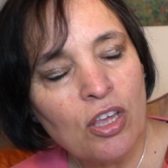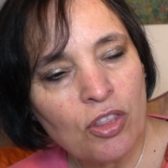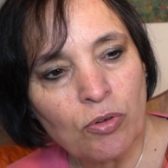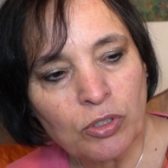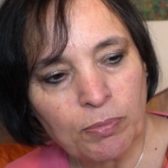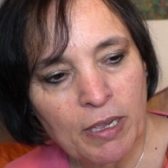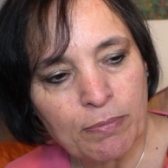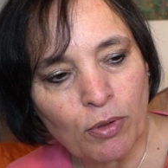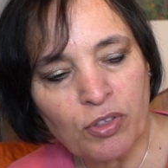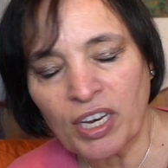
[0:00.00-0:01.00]
those
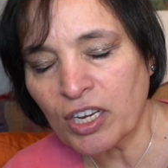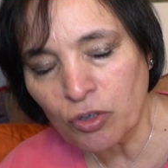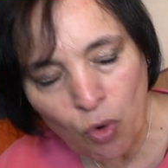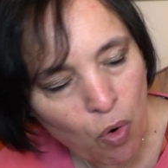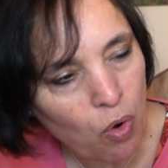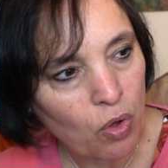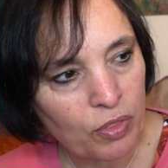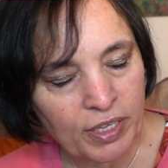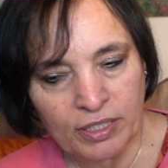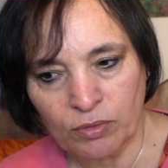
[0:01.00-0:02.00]
people that ignore
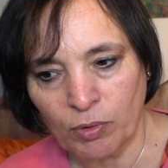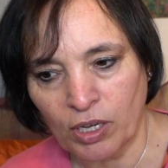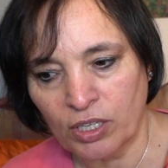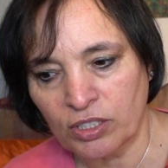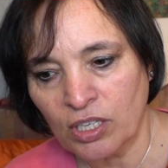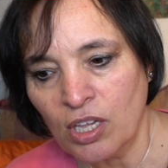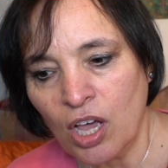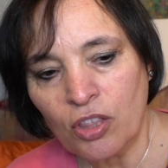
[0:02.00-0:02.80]
these words,